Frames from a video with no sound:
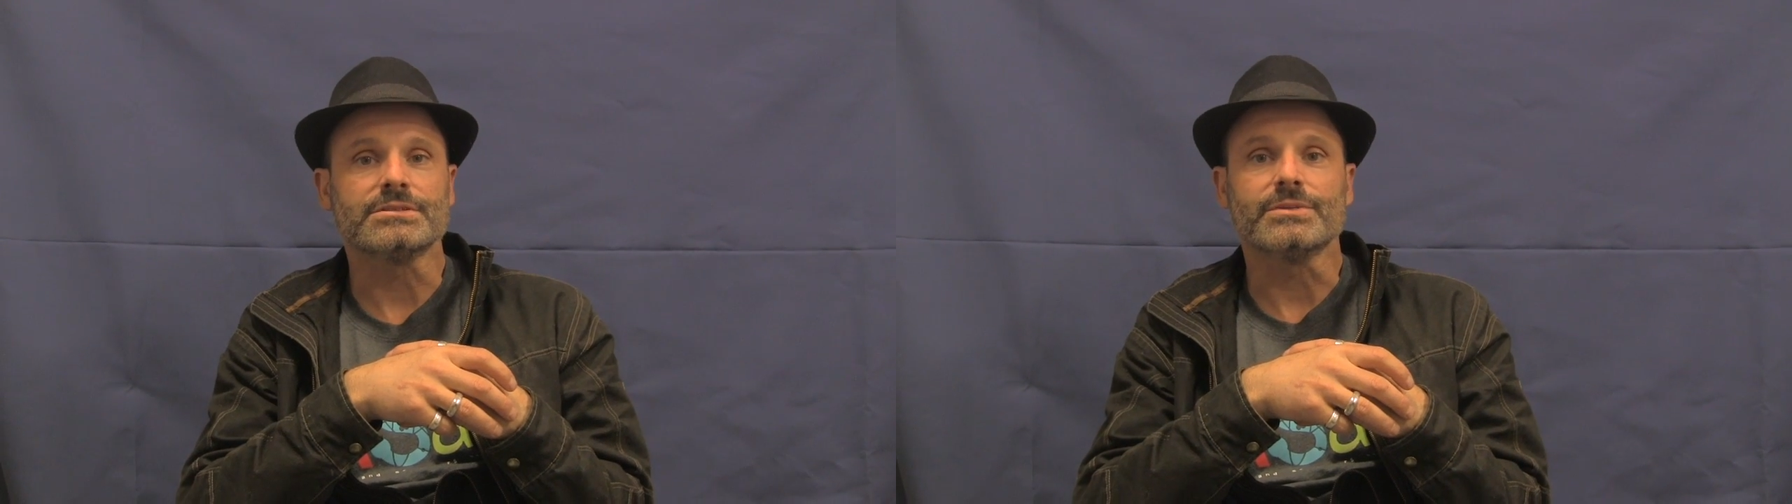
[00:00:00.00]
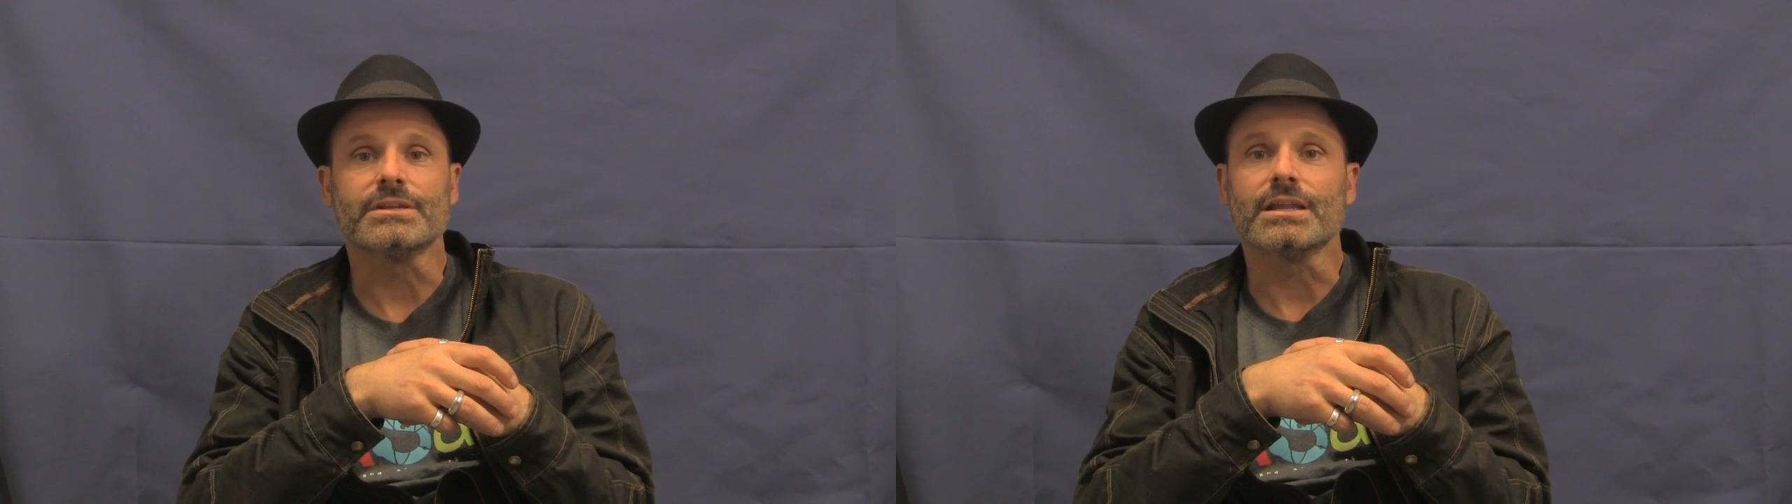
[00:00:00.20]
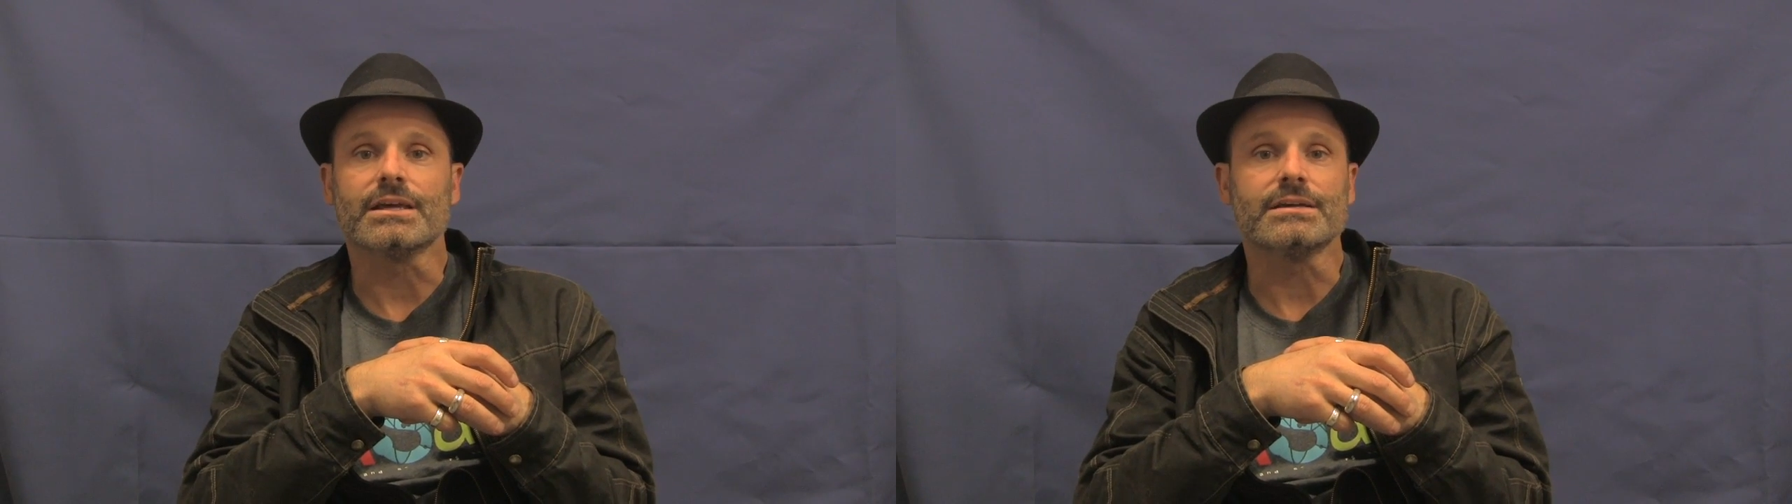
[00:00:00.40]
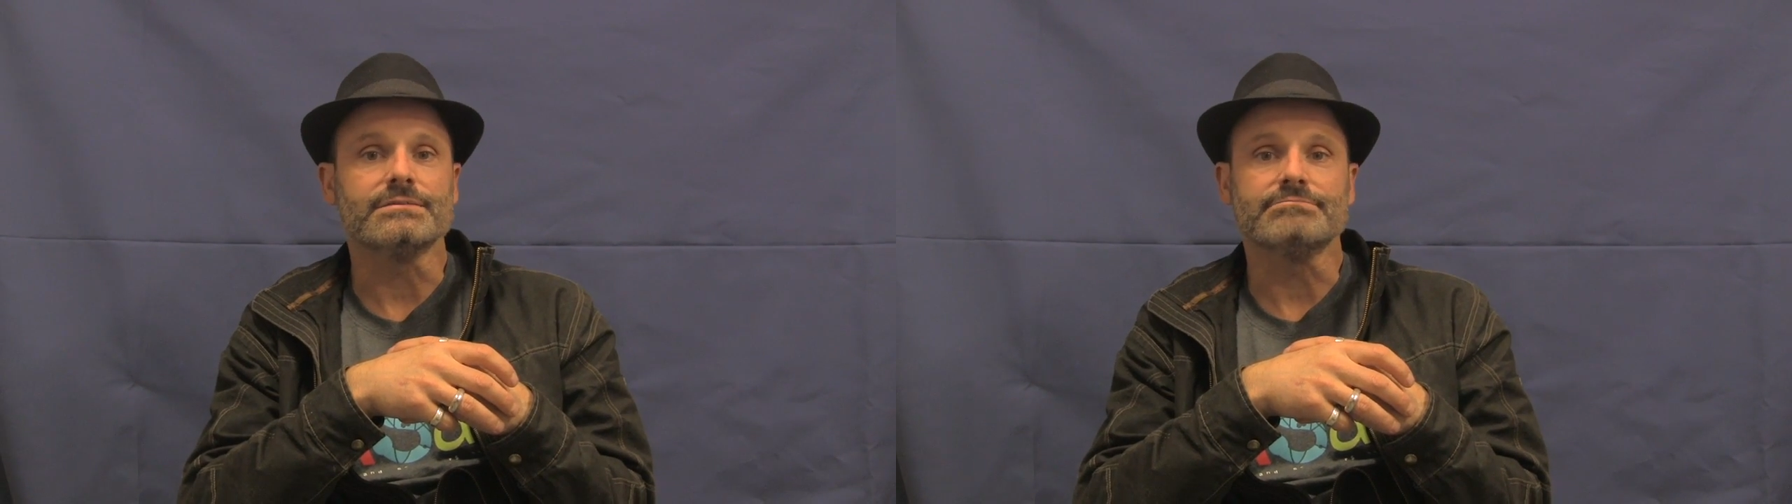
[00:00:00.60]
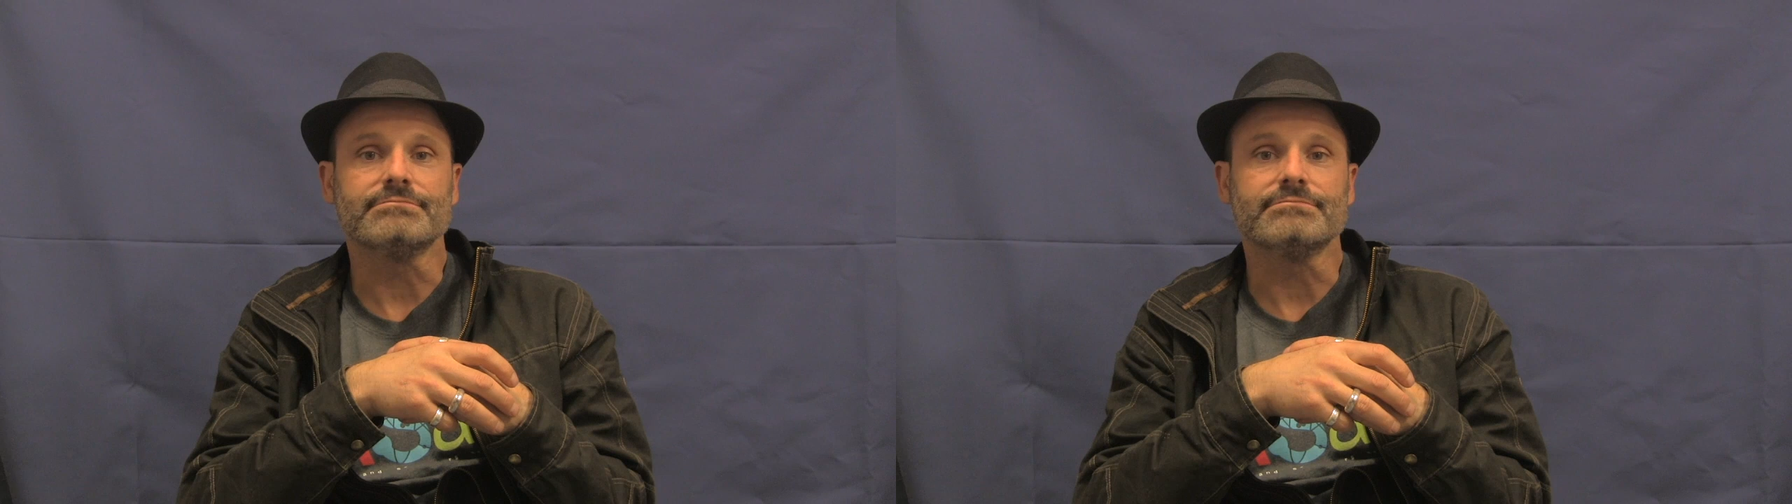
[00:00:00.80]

something that I